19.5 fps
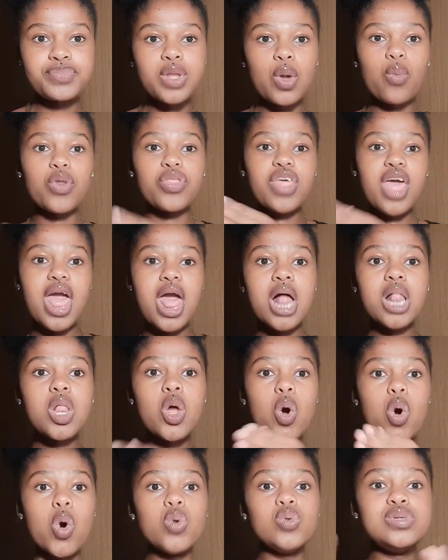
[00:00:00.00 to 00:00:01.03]
With
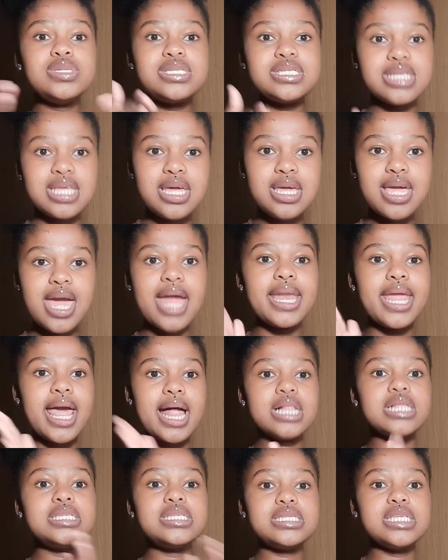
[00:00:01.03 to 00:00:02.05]
LOC and
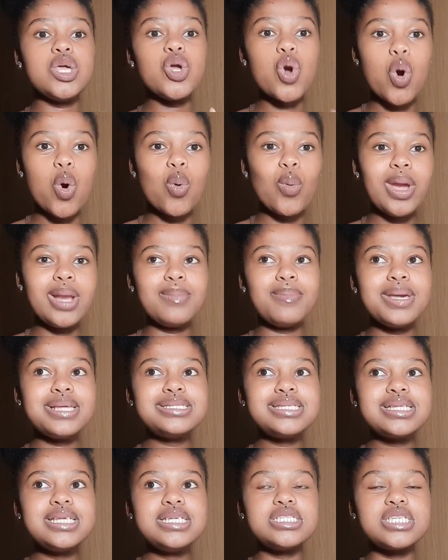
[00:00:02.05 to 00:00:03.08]
LCO, it
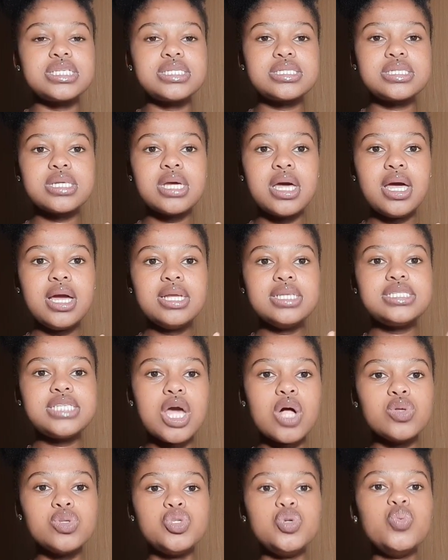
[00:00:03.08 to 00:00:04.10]
basically just
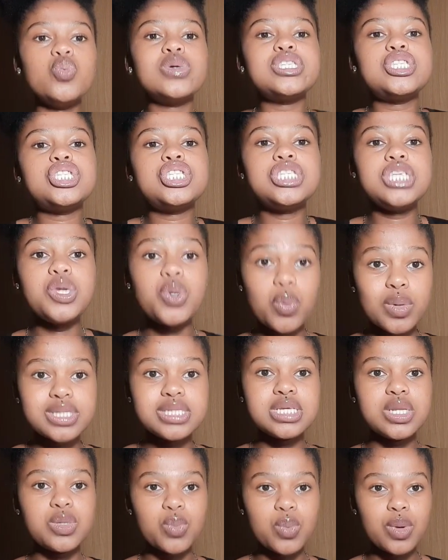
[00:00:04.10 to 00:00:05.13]
tells you which sequence
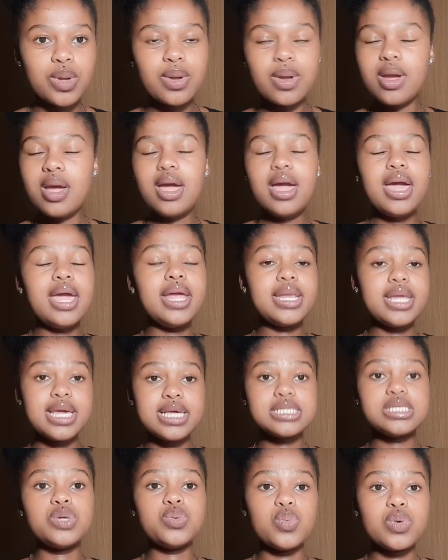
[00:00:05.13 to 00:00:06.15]
it
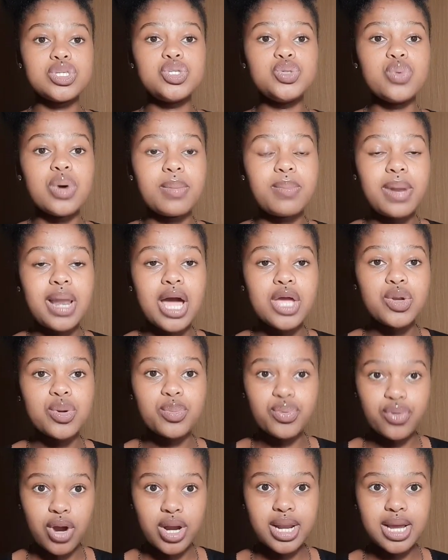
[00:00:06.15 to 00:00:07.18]
is in which you apply your
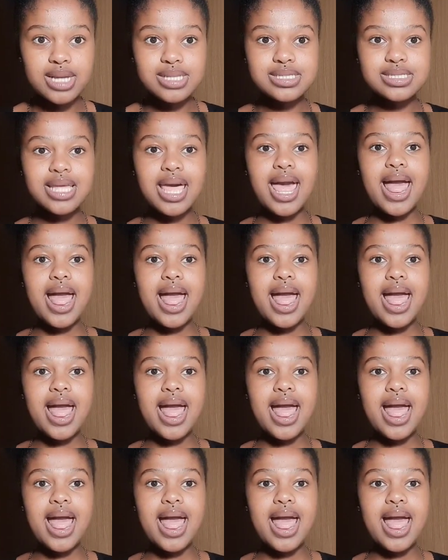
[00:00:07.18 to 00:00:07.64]
products.